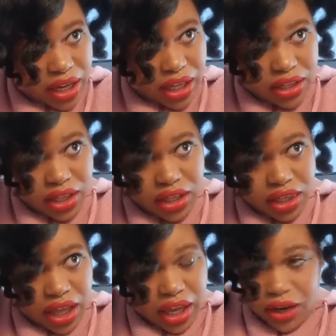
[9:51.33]
and then
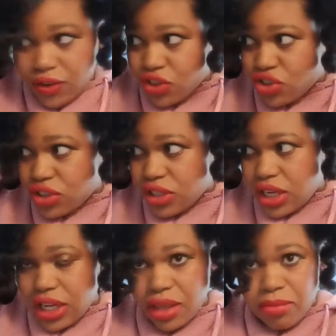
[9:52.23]
the hair is just
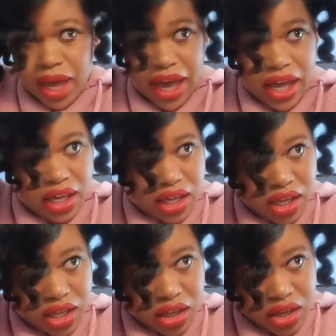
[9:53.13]
in the back.
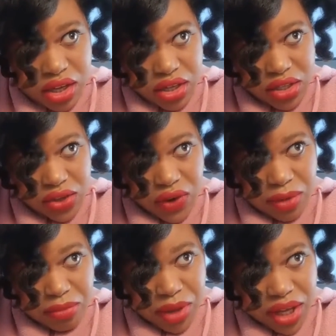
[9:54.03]
So
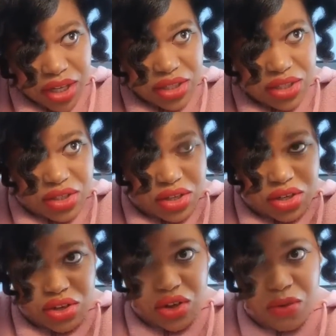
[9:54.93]
I might
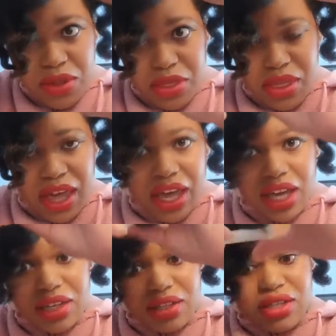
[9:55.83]
go with
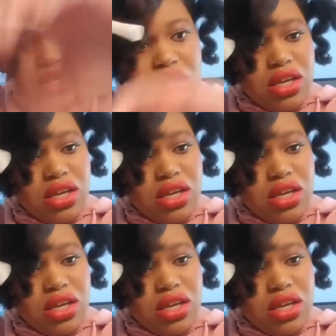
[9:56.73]
that.